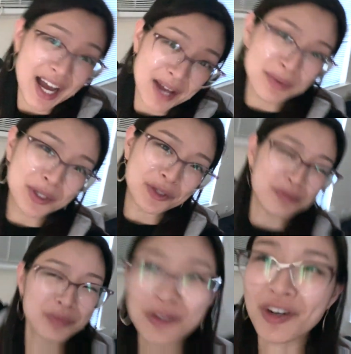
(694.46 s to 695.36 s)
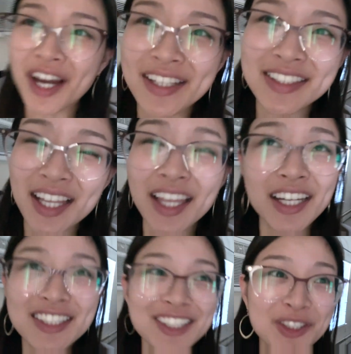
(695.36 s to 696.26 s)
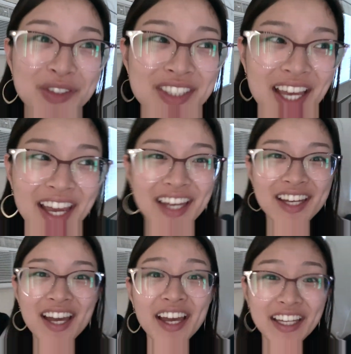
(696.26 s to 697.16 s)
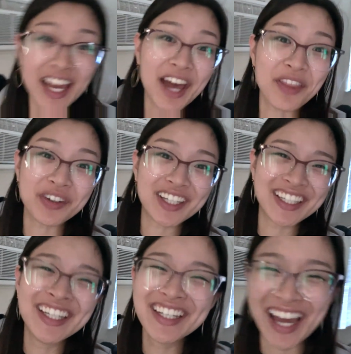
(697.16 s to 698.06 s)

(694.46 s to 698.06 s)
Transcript: I'm home. Ryan's at like a Tuesday gathering